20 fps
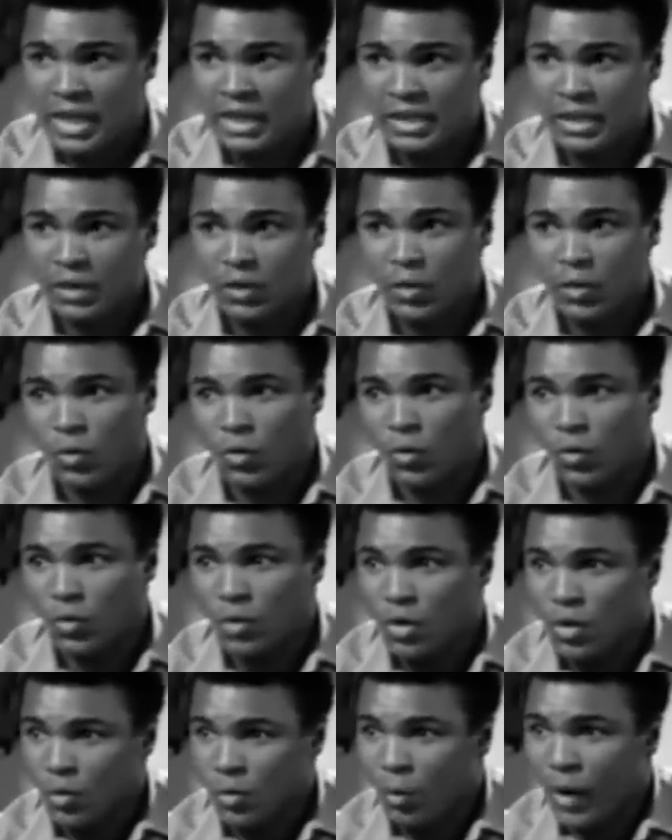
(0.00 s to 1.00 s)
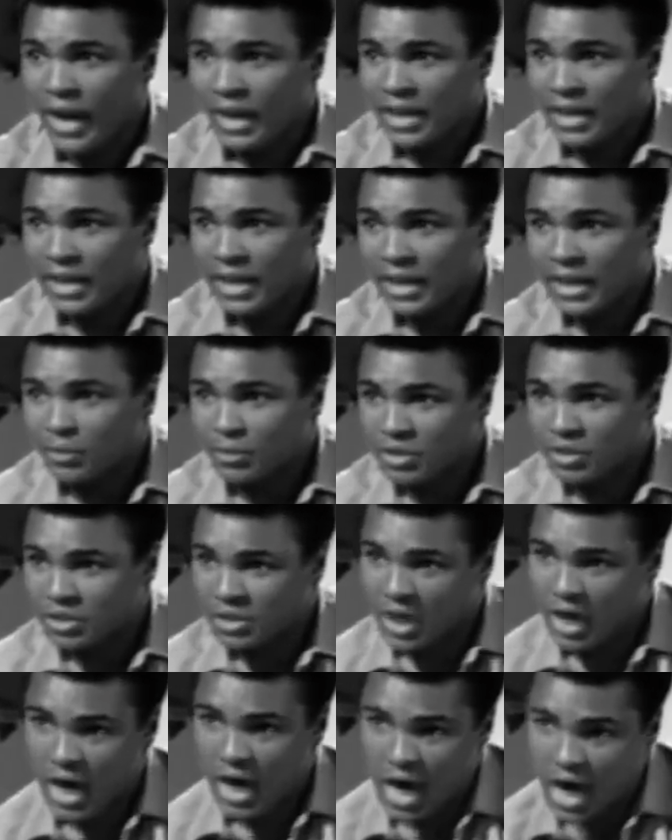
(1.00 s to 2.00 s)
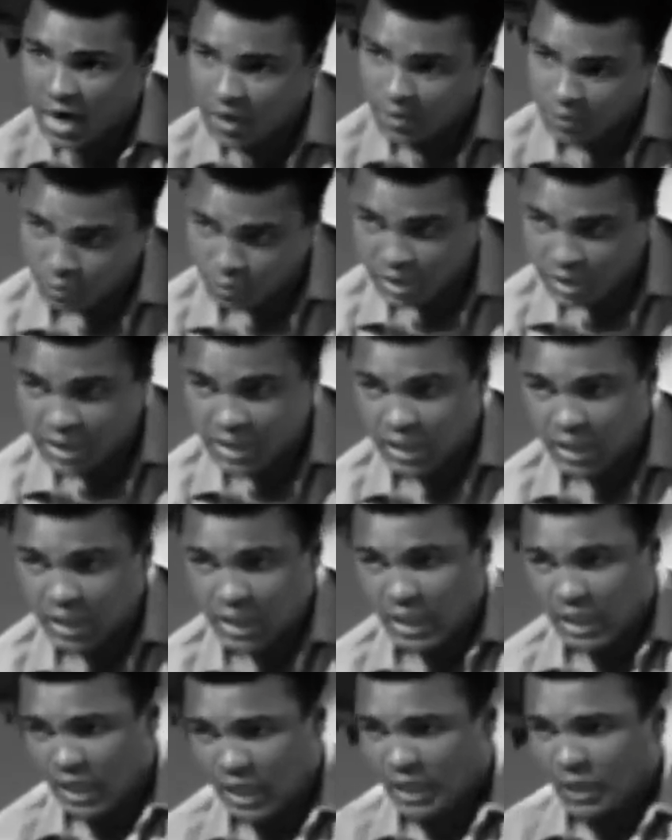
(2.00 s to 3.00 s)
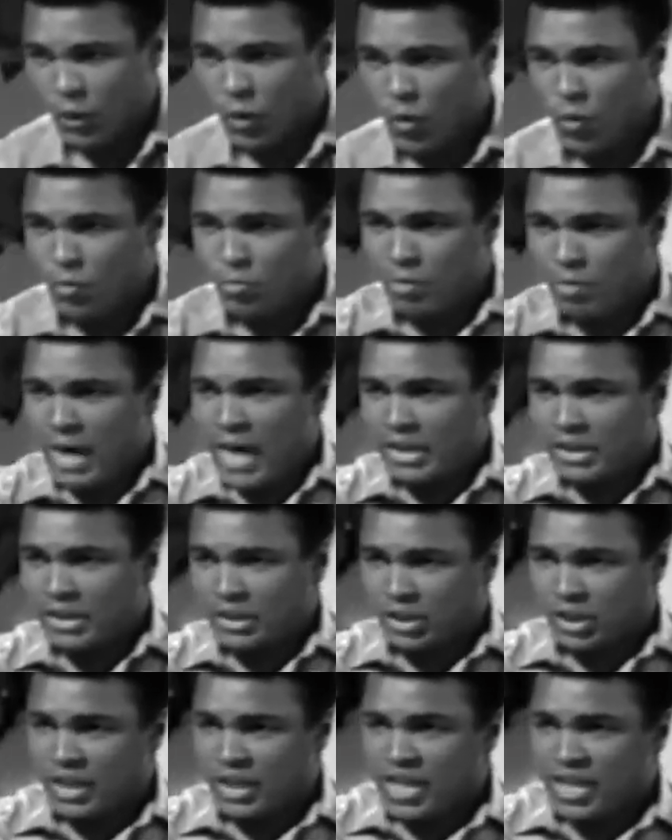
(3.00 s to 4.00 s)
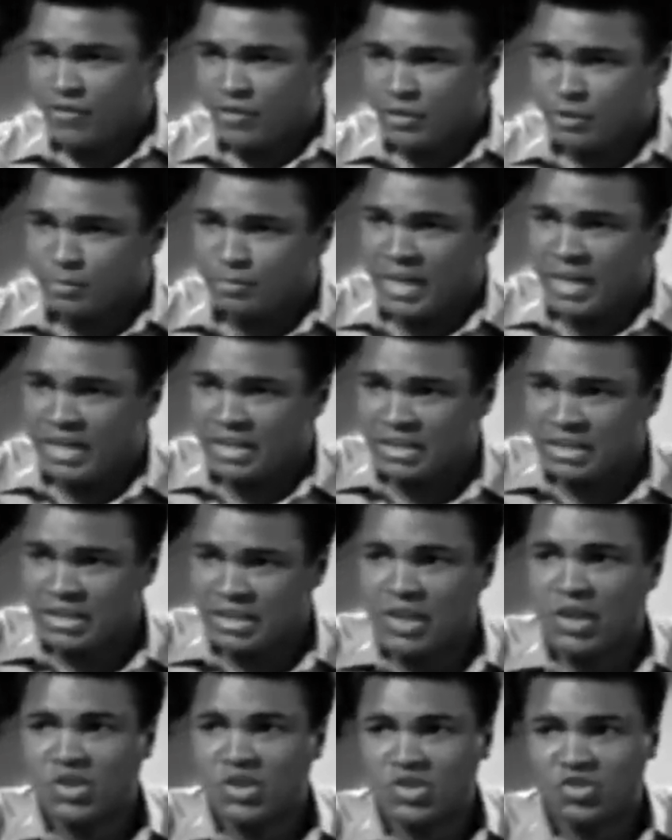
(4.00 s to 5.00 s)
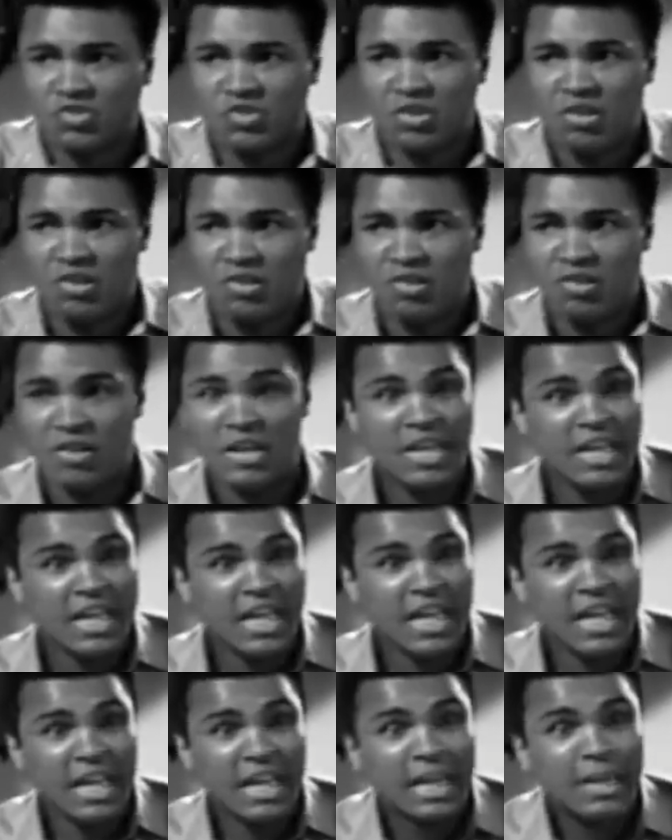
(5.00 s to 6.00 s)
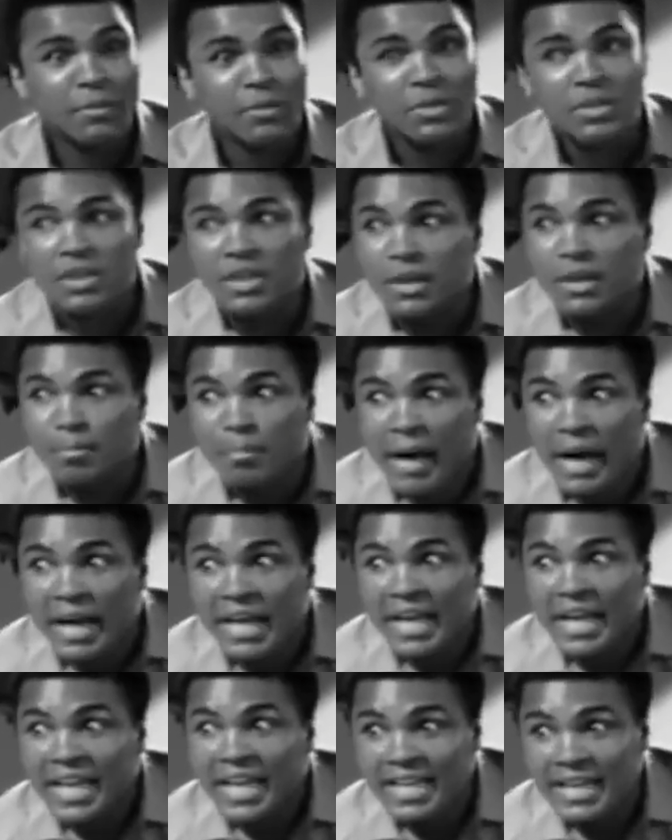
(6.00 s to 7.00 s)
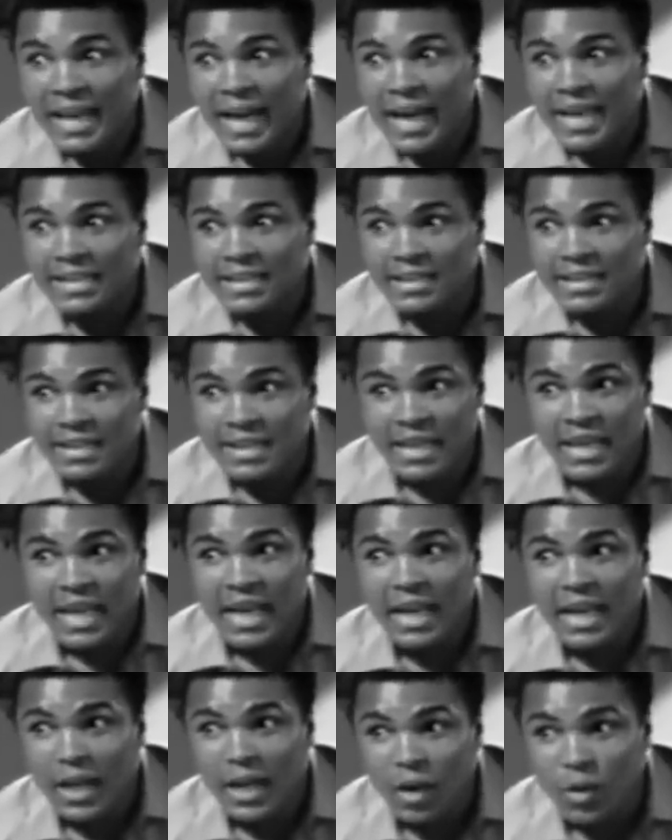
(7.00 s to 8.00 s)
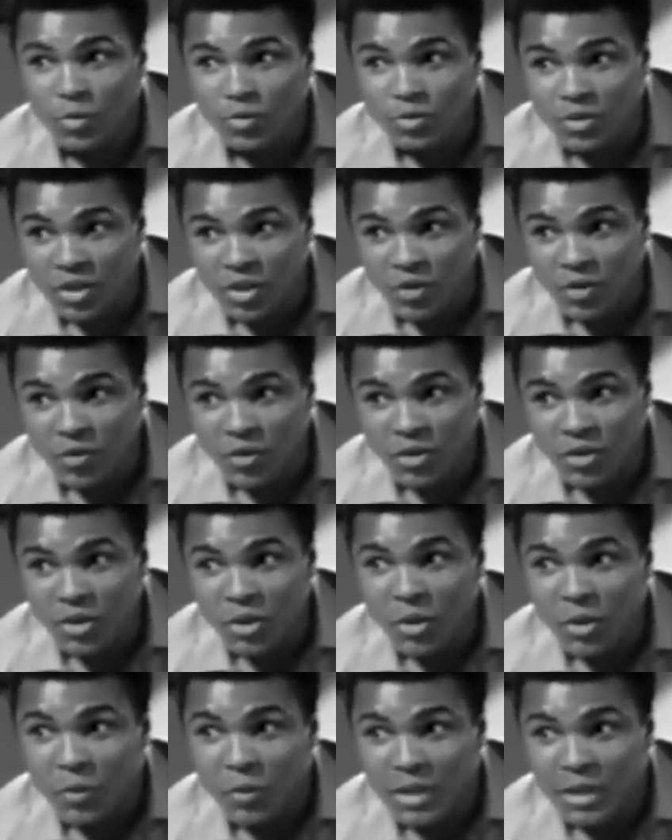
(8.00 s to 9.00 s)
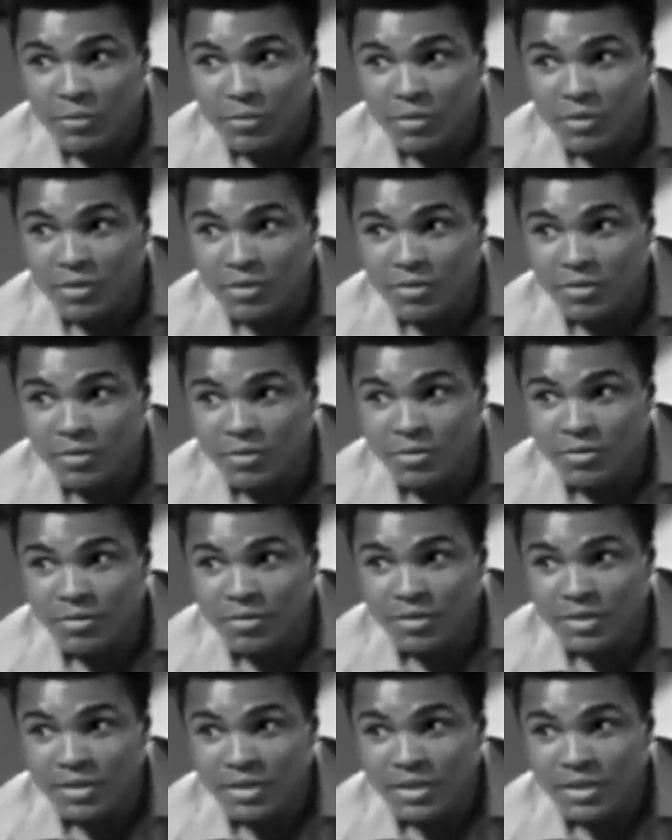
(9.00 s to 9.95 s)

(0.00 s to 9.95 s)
and the old white lady was tired and weak, and old black slave was back there all strong, and he would slip back at night and close the door, and you know what he would do?